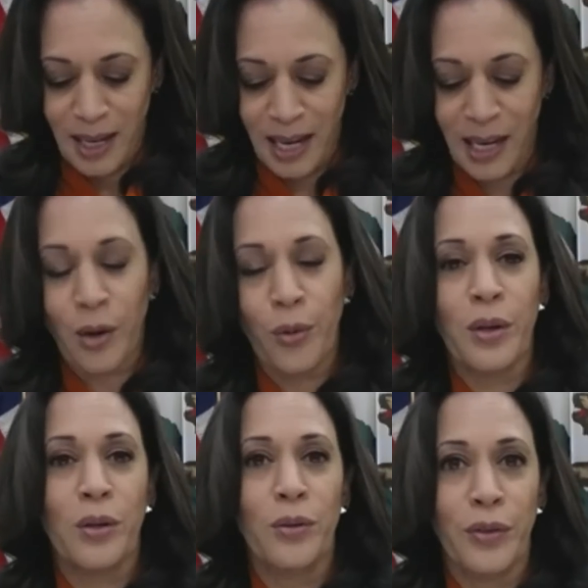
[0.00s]
and a
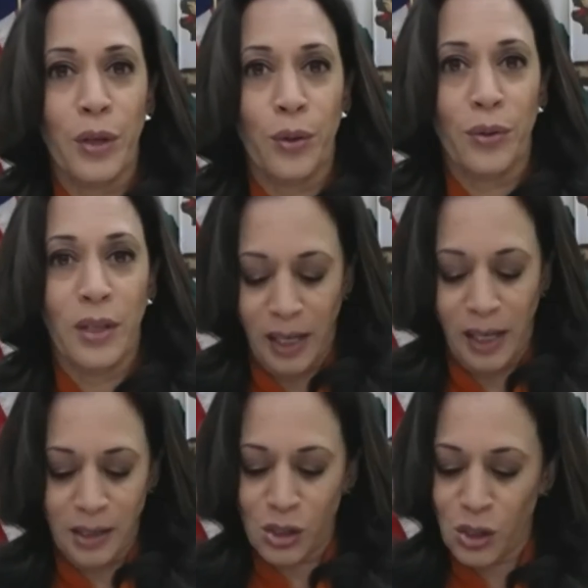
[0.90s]
critical vote
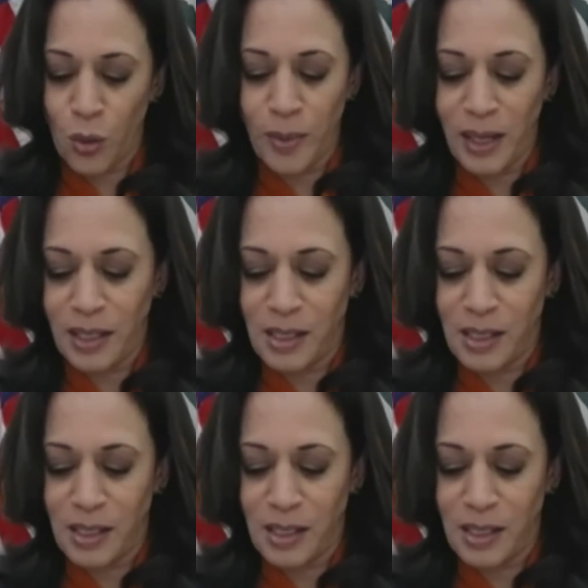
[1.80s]
in so many